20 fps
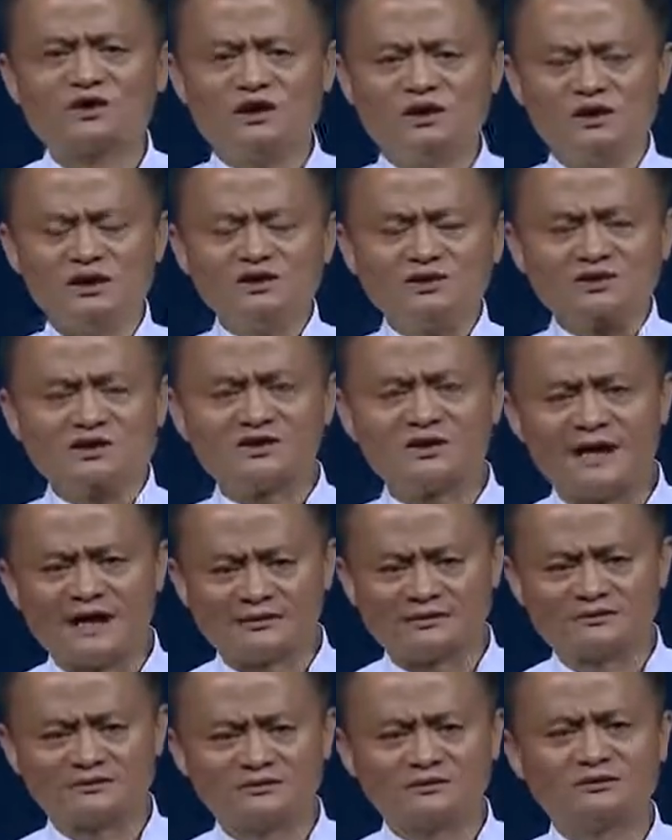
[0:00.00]

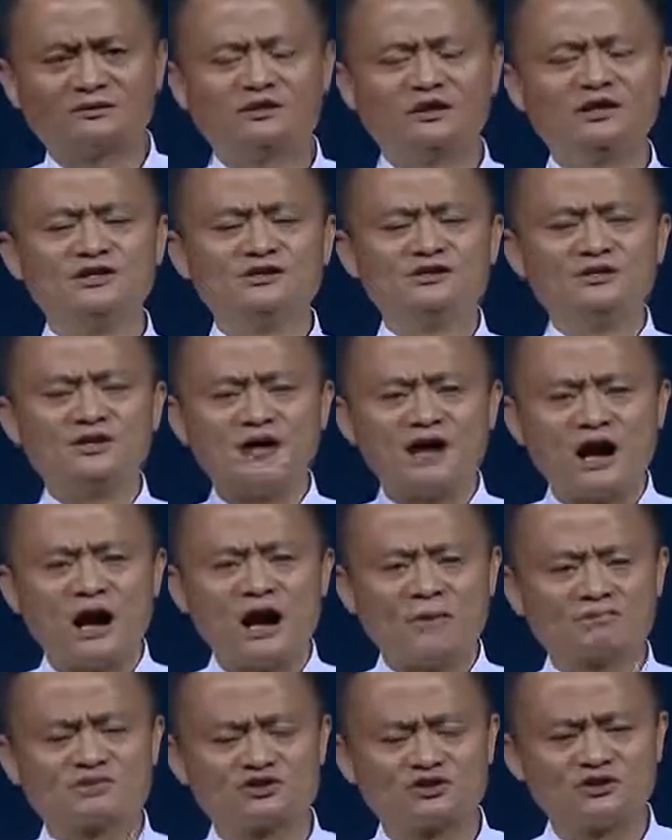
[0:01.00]
internet is the
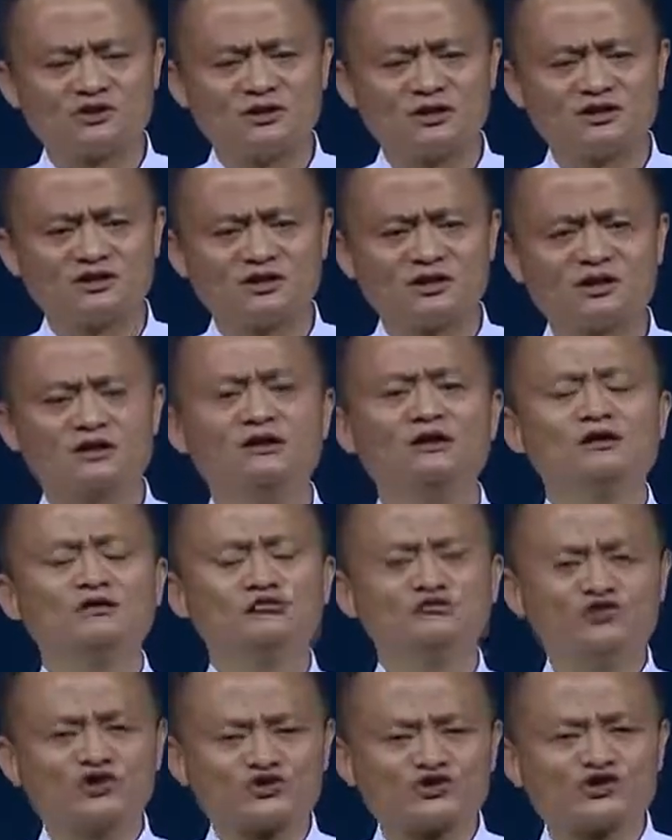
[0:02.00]
opportunity
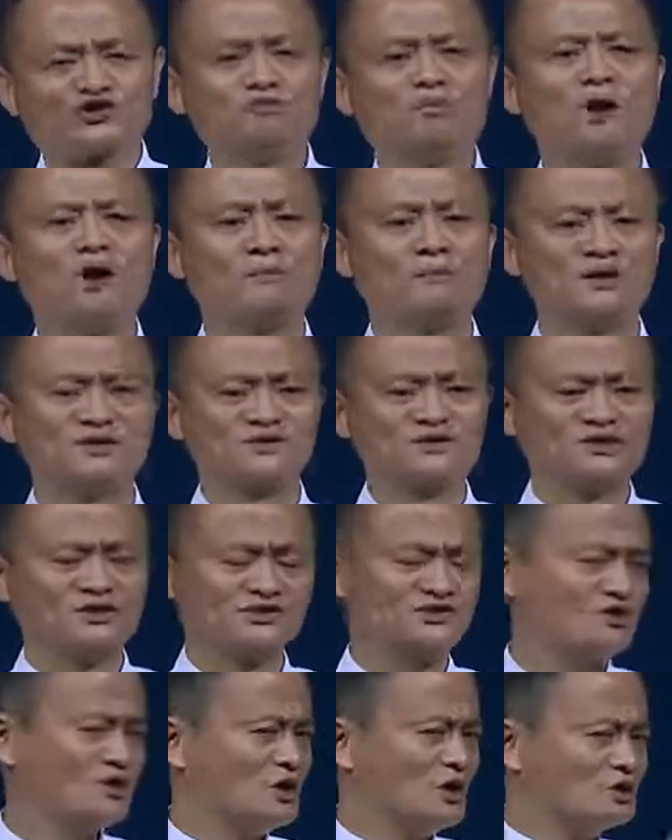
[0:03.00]
for small
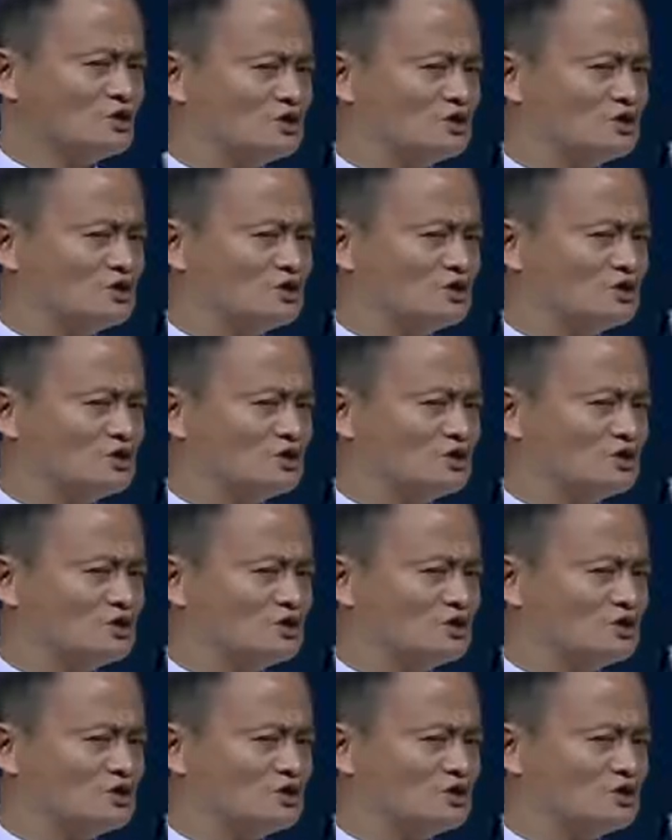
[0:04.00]
business.